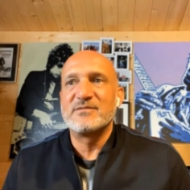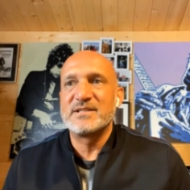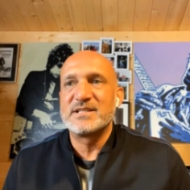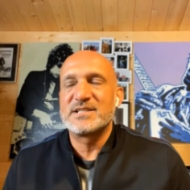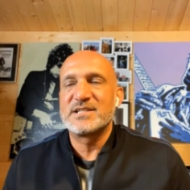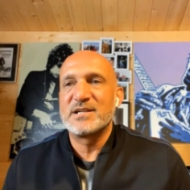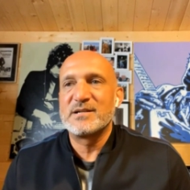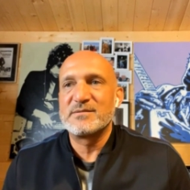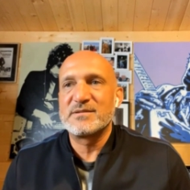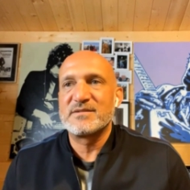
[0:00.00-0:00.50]
in
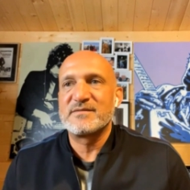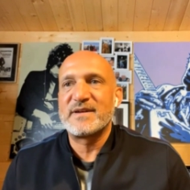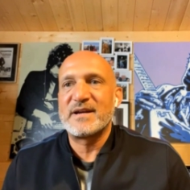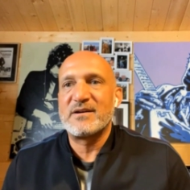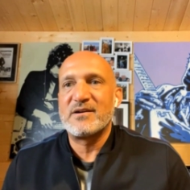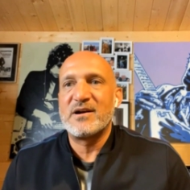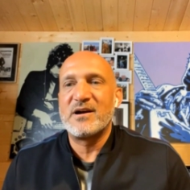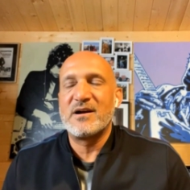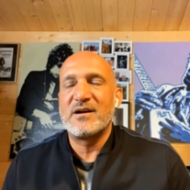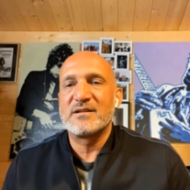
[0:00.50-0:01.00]
terms of how
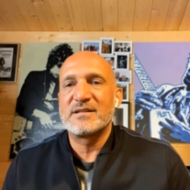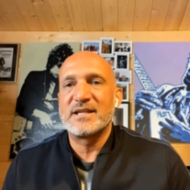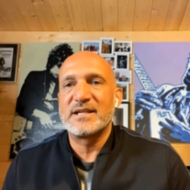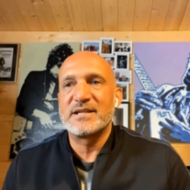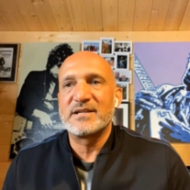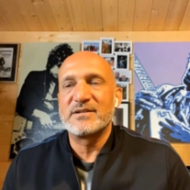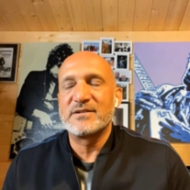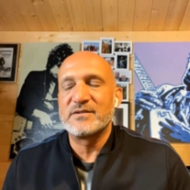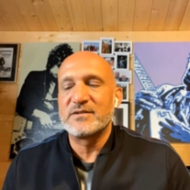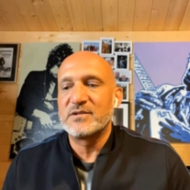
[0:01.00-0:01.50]
hard they
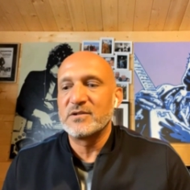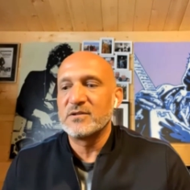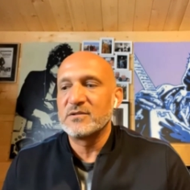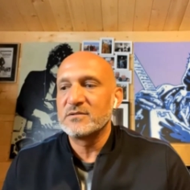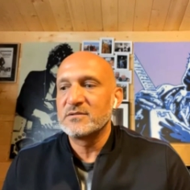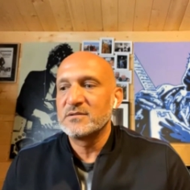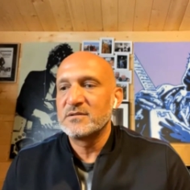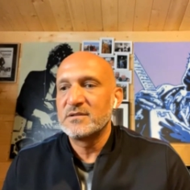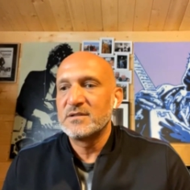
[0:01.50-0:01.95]
could have gone.